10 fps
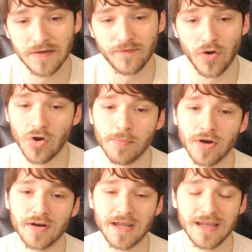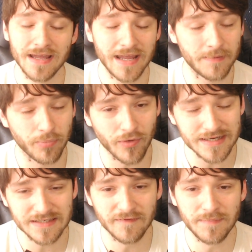And for Ulberg,
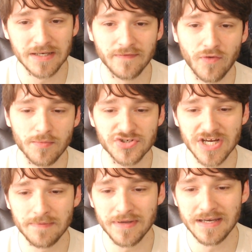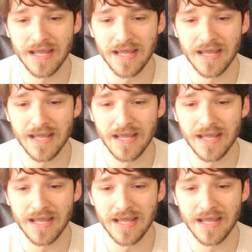impressive, beating a former champion,